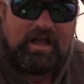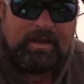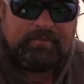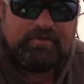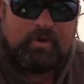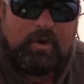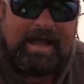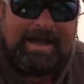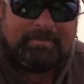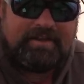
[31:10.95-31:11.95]
I'm so
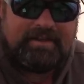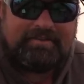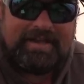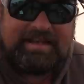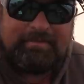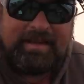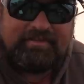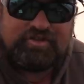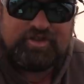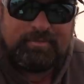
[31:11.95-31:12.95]
happy that he
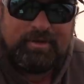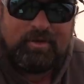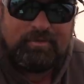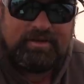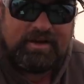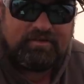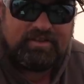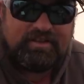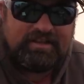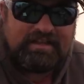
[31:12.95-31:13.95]
made the trip out.
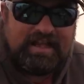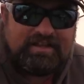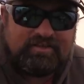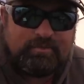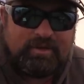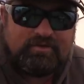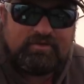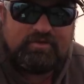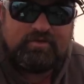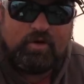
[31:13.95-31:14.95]
Everything like that just went
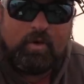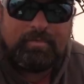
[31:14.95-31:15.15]
so